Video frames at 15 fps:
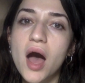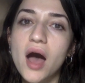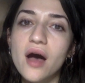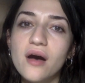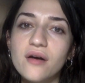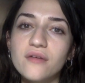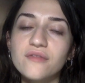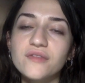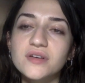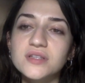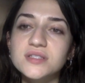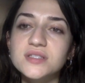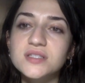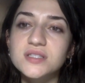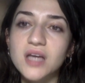of
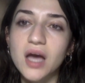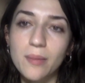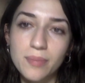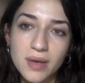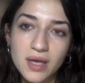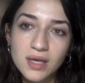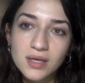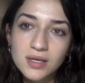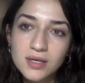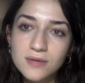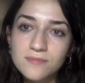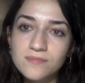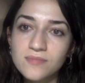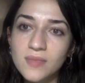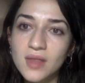stopping.
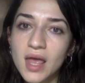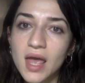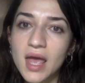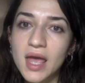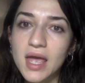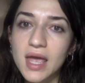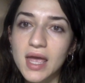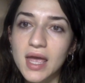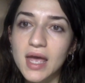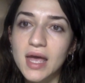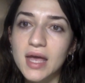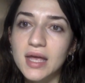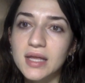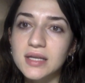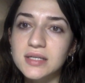
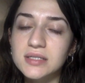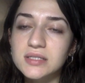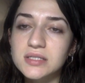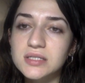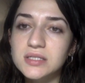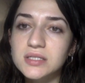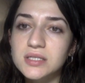And